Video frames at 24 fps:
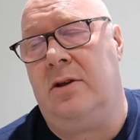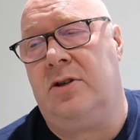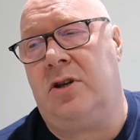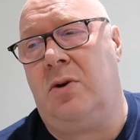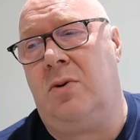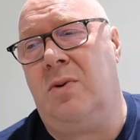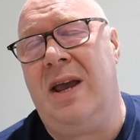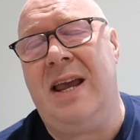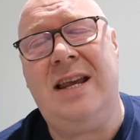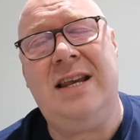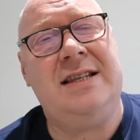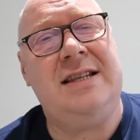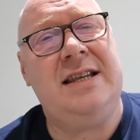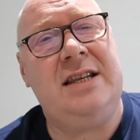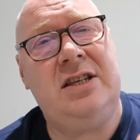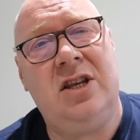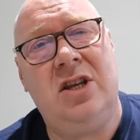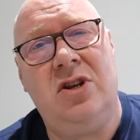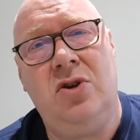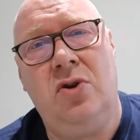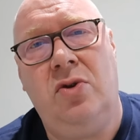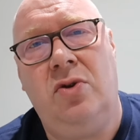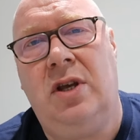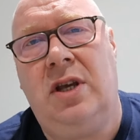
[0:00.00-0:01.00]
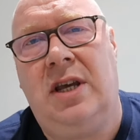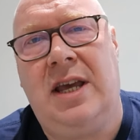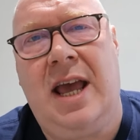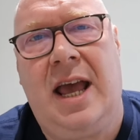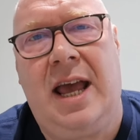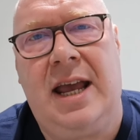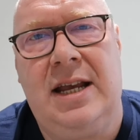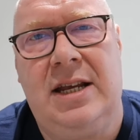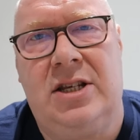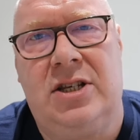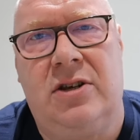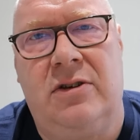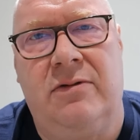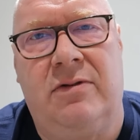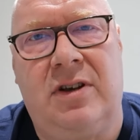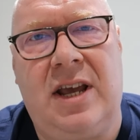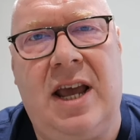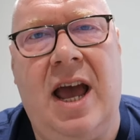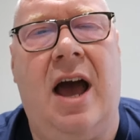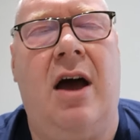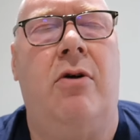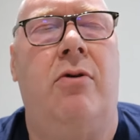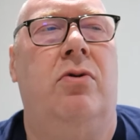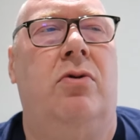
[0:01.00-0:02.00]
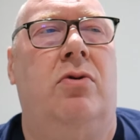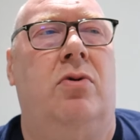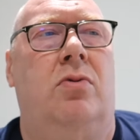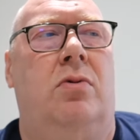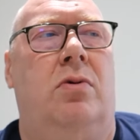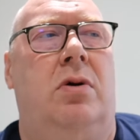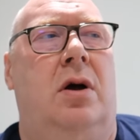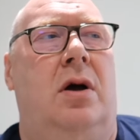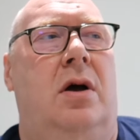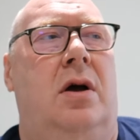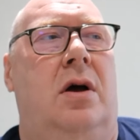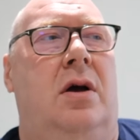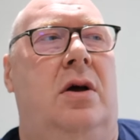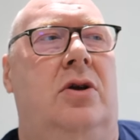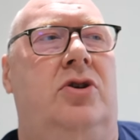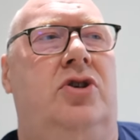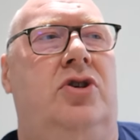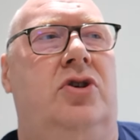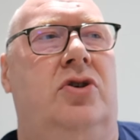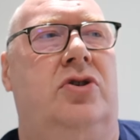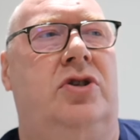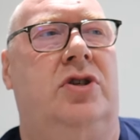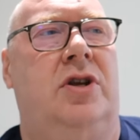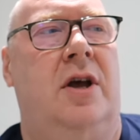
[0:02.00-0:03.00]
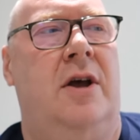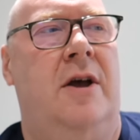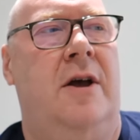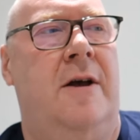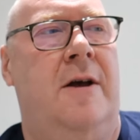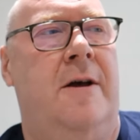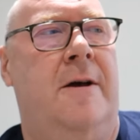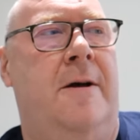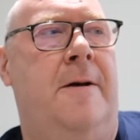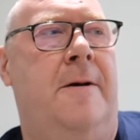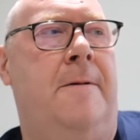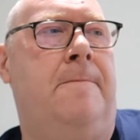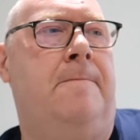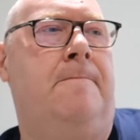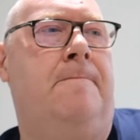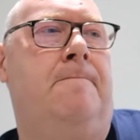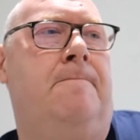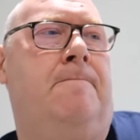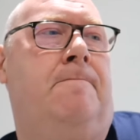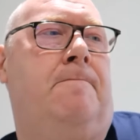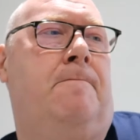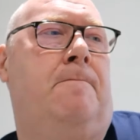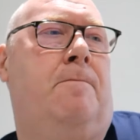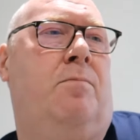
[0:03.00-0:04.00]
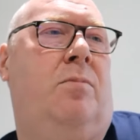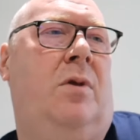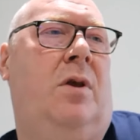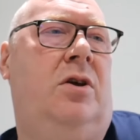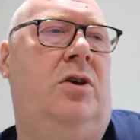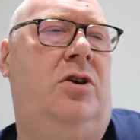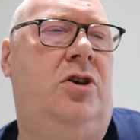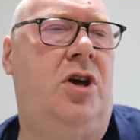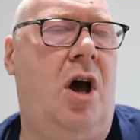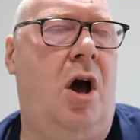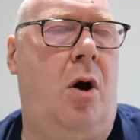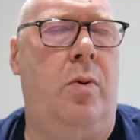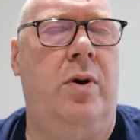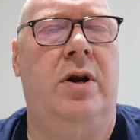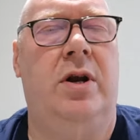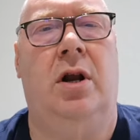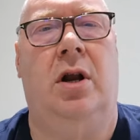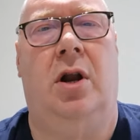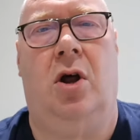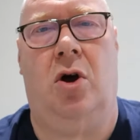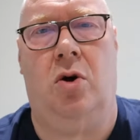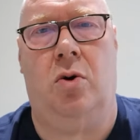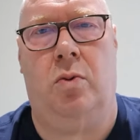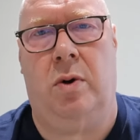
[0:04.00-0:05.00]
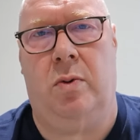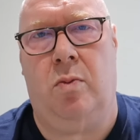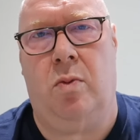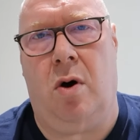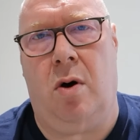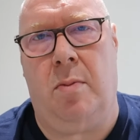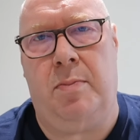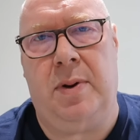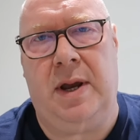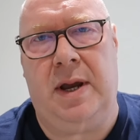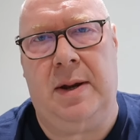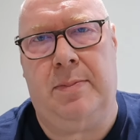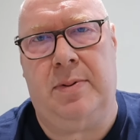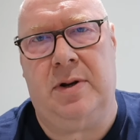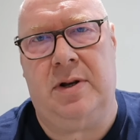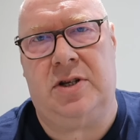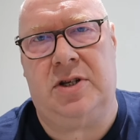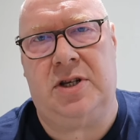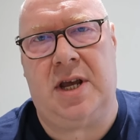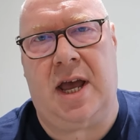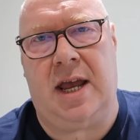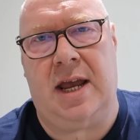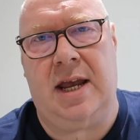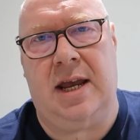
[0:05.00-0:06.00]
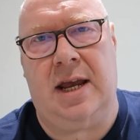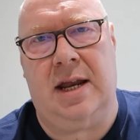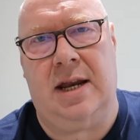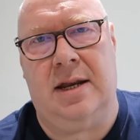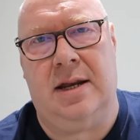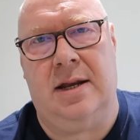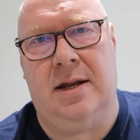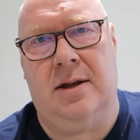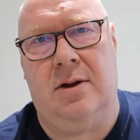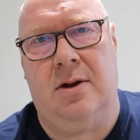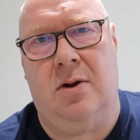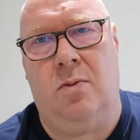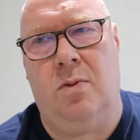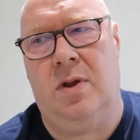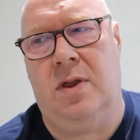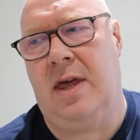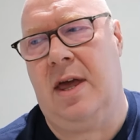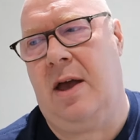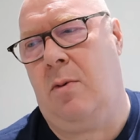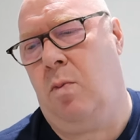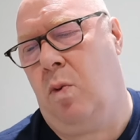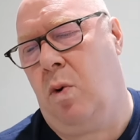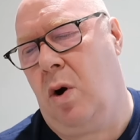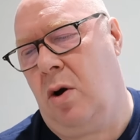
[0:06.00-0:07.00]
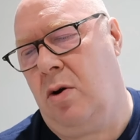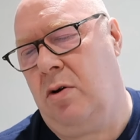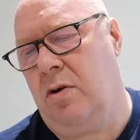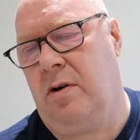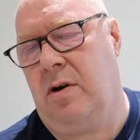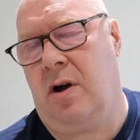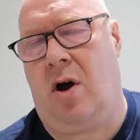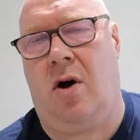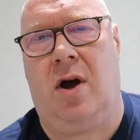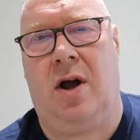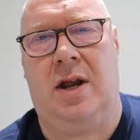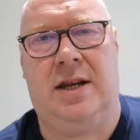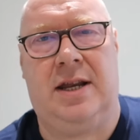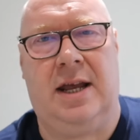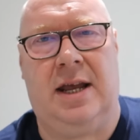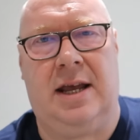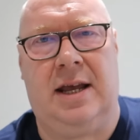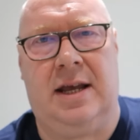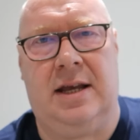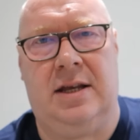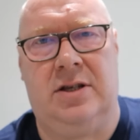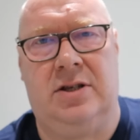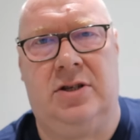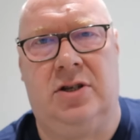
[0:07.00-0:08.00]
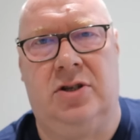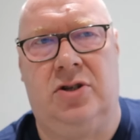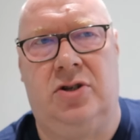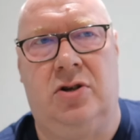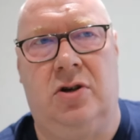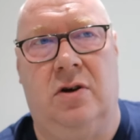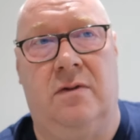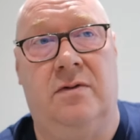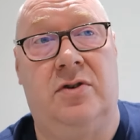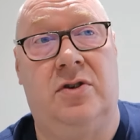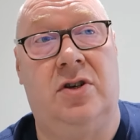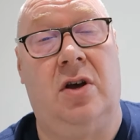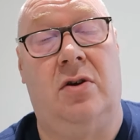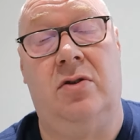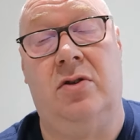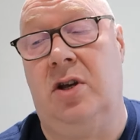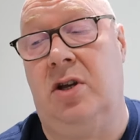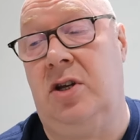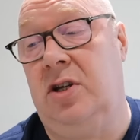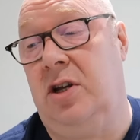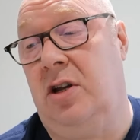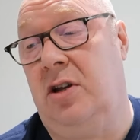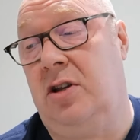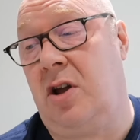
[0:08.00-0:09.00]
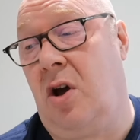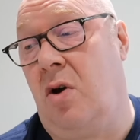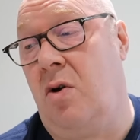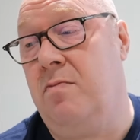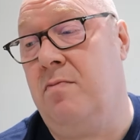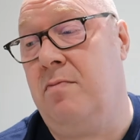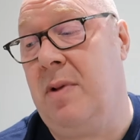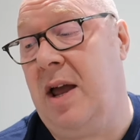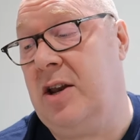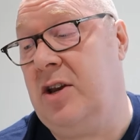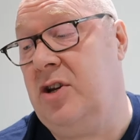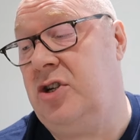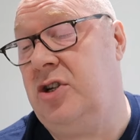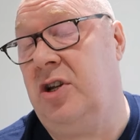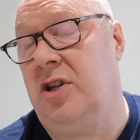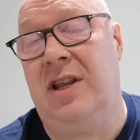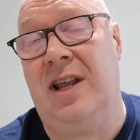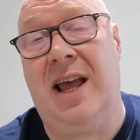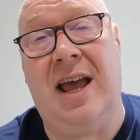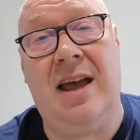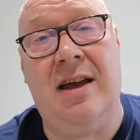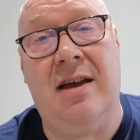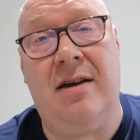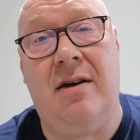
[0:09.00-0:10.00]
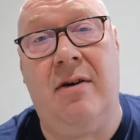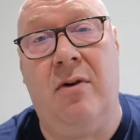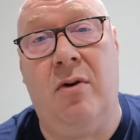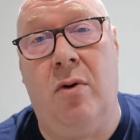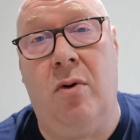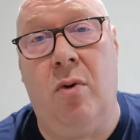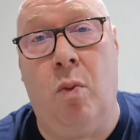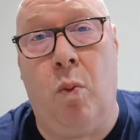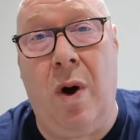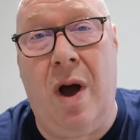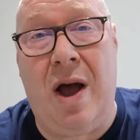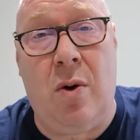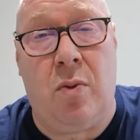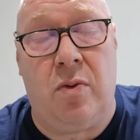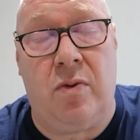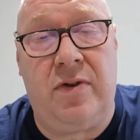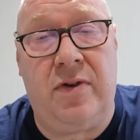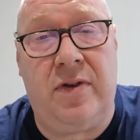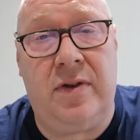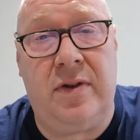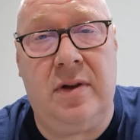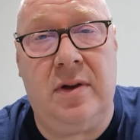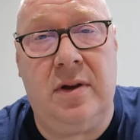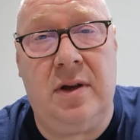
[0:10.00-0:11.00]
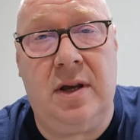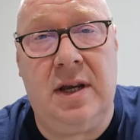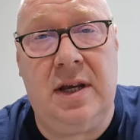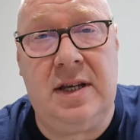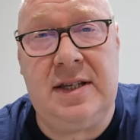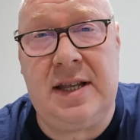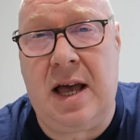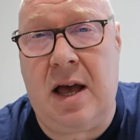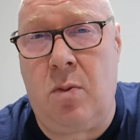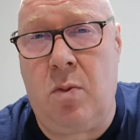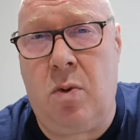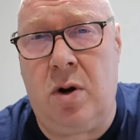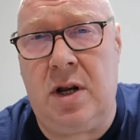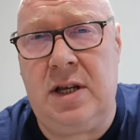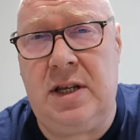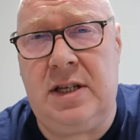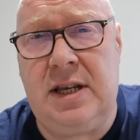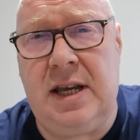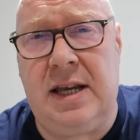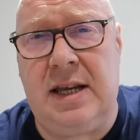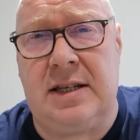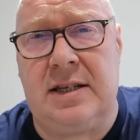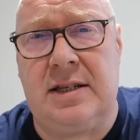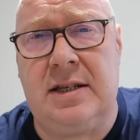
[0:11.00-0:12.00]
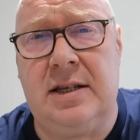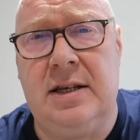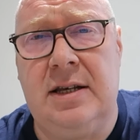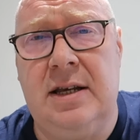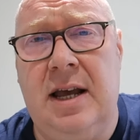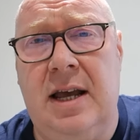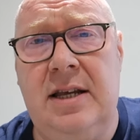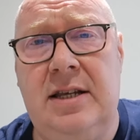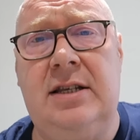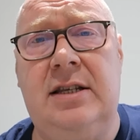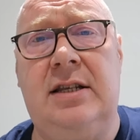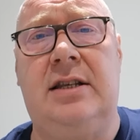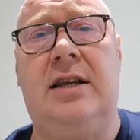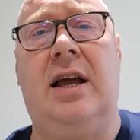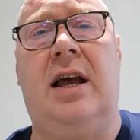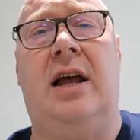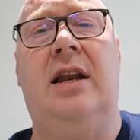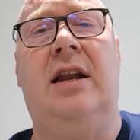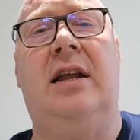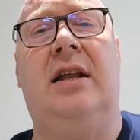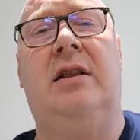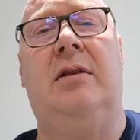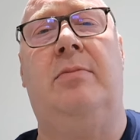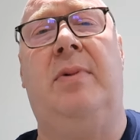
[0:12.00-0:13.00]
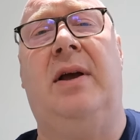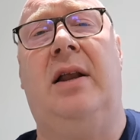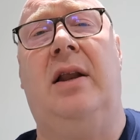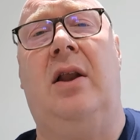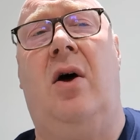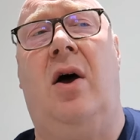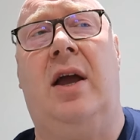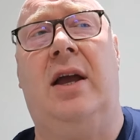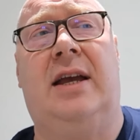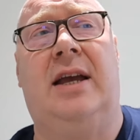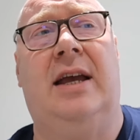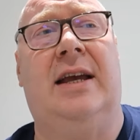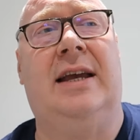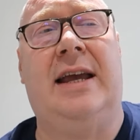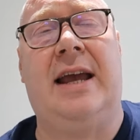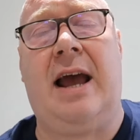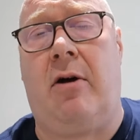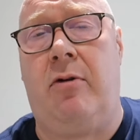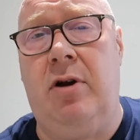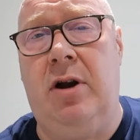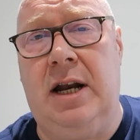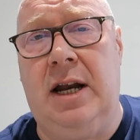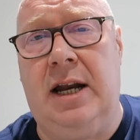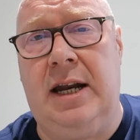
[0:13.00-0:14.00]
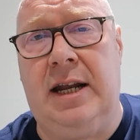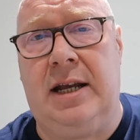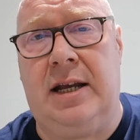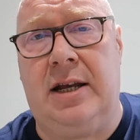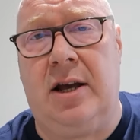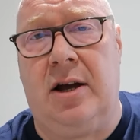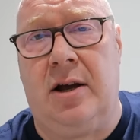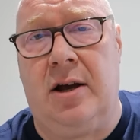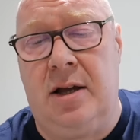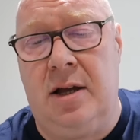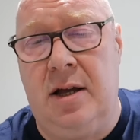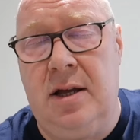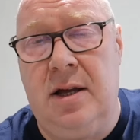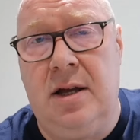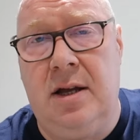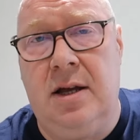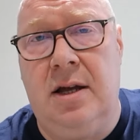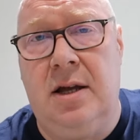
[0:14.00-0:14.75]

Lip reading: So is this another case of Carol just going along with what people are saying, with their woke ideas and stuff, so that you don't mention their wealth? Is that what it is? This is a little bit like Gary Lineker,